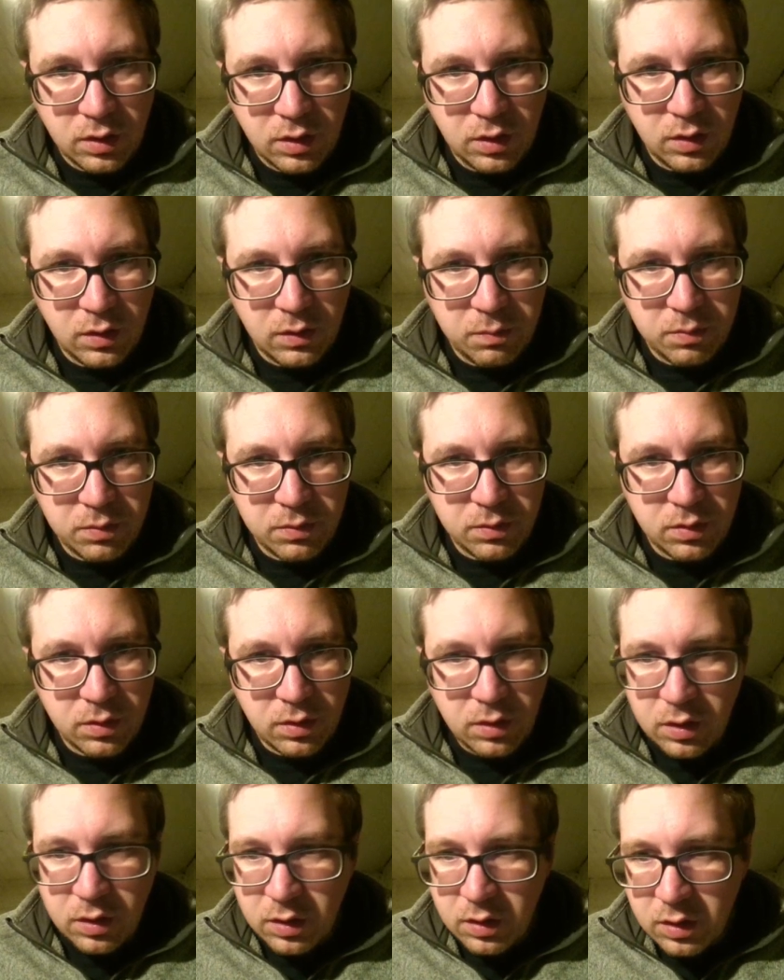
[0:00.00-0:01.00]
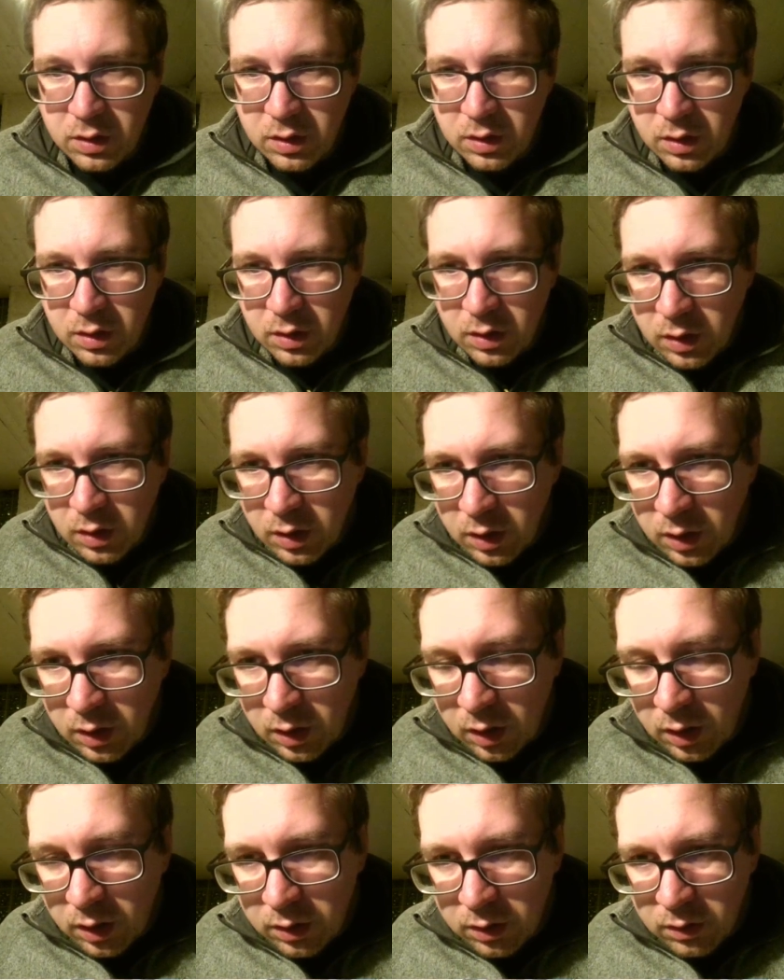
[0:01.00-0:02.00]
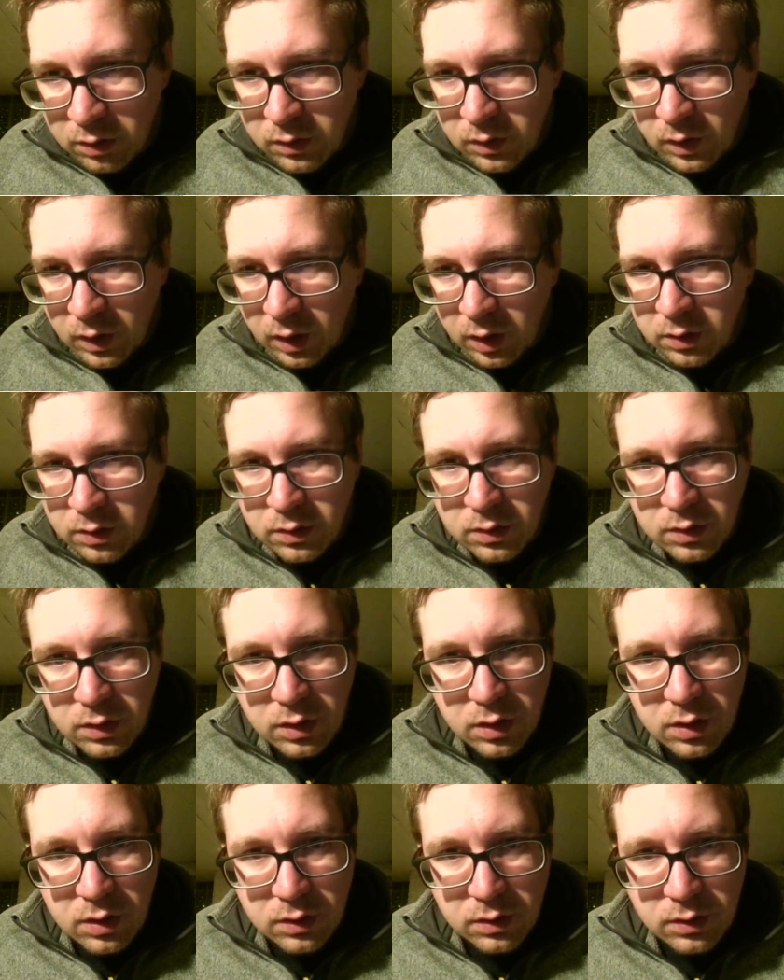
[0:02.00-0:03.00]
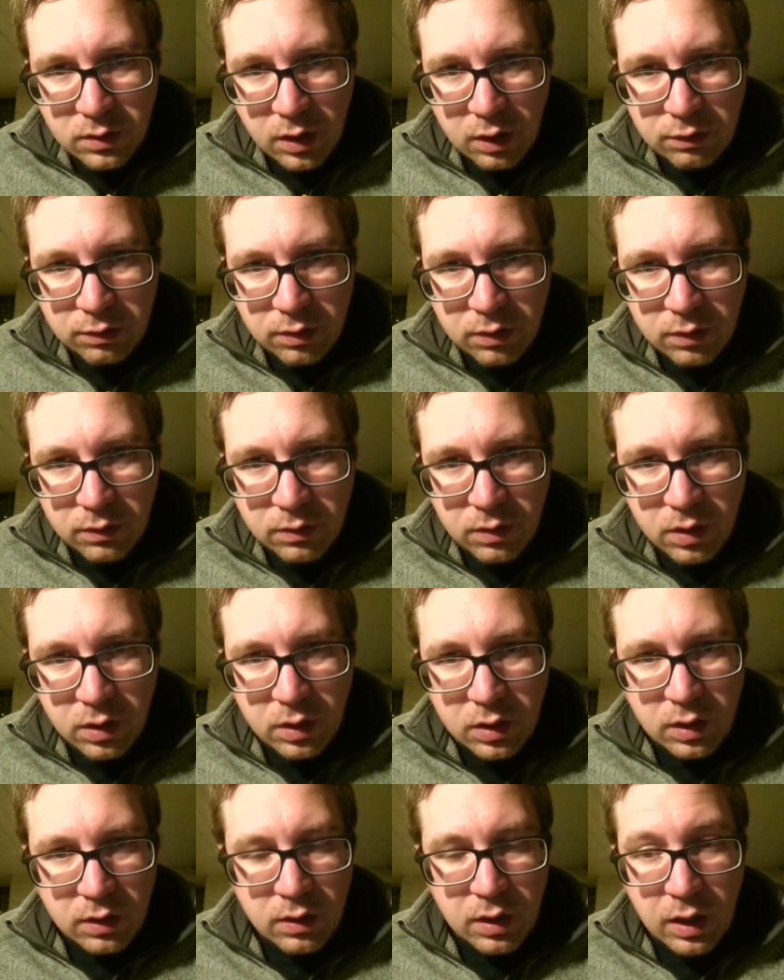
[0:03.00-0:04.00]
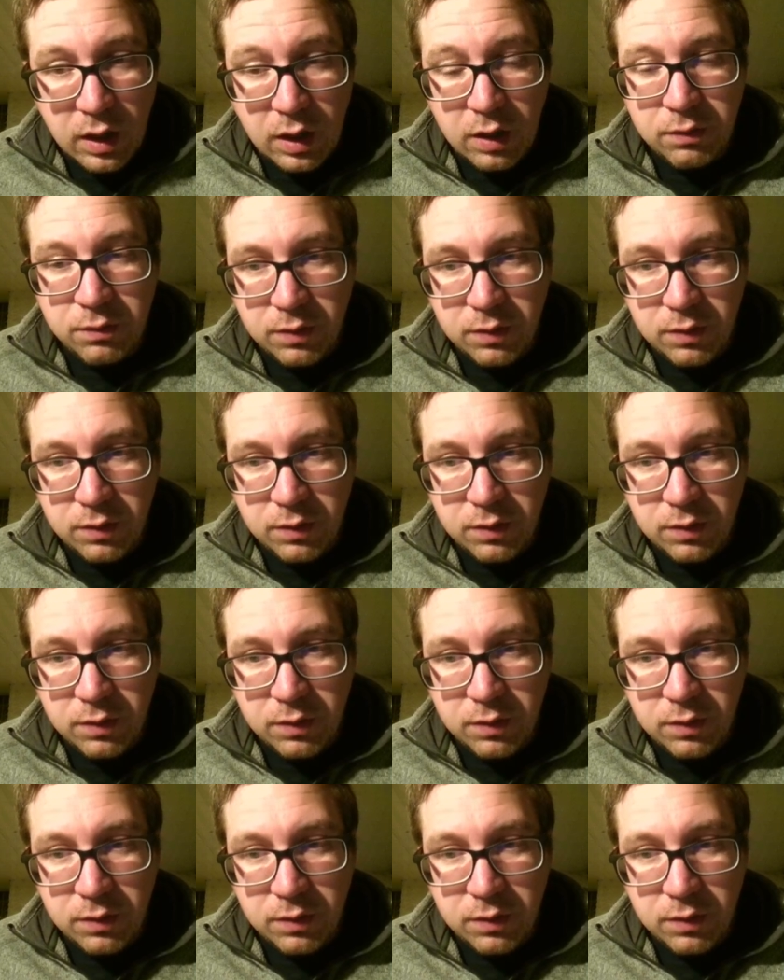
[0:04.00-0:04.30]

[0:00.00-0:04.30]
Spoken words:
Yep. And then the other text is FFF8E5.